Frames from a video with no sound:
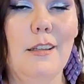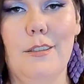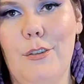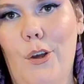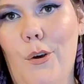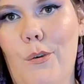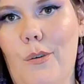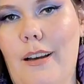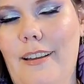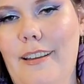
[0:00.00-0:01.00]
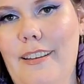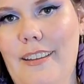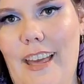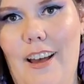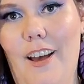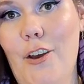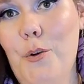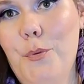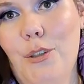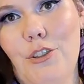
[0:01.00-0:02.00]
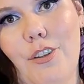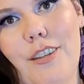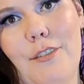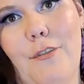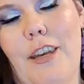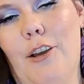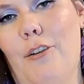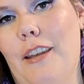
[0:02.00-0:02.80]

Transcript: So yeah, I hope you enjoyed this video.